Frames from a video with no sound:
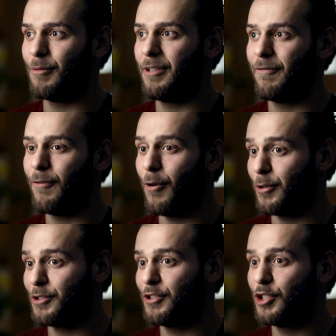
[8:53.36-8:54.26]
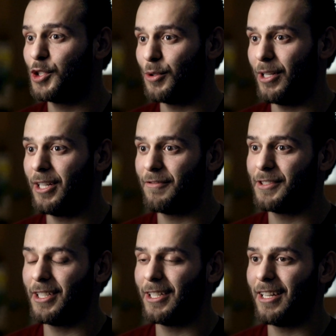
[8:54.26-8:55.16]
We forced to leave
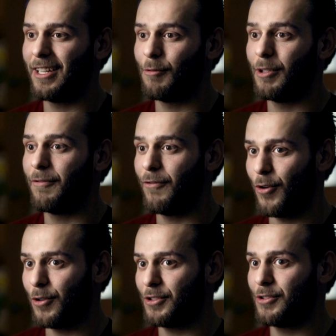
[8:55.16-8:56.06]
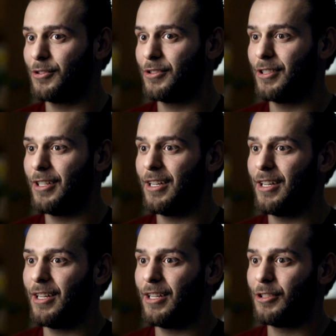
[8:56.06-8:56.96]
Syria. We forced
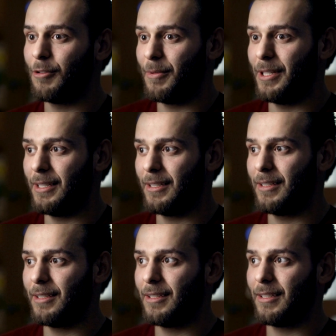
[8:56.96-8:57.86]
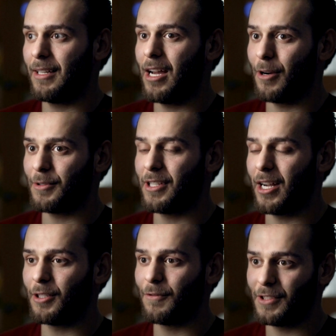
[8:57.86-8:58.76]
to be
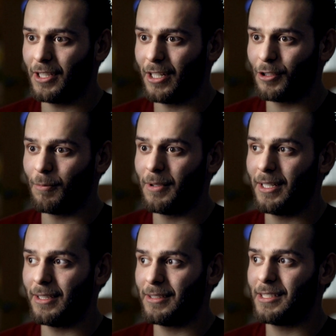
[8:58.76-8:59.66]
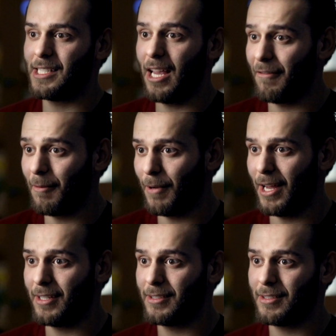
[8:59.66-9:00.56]
outside of Syria, to be in a safe
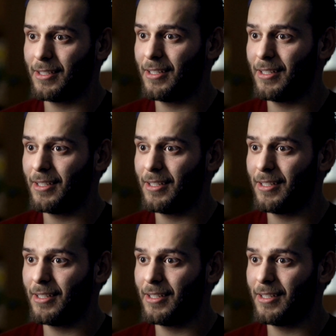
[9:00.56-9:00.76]
place.